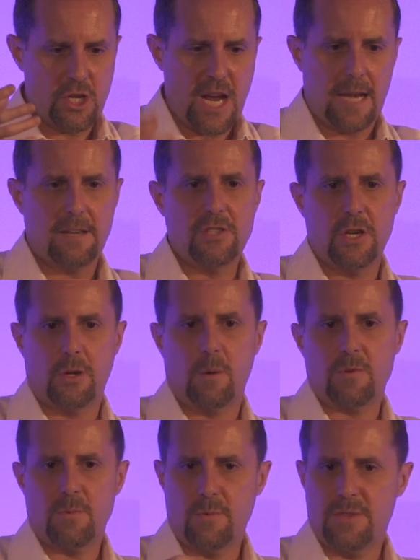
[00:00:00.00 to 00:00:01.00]
challenging
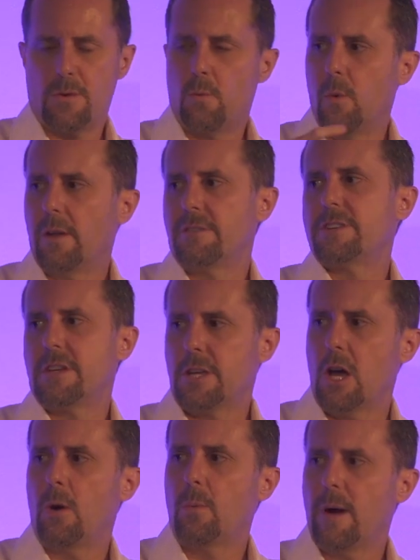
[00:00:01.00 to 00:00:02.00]
option was the one to
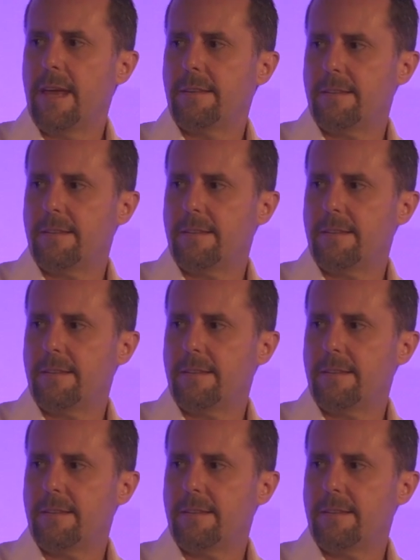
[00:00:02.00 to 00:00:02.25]
go with.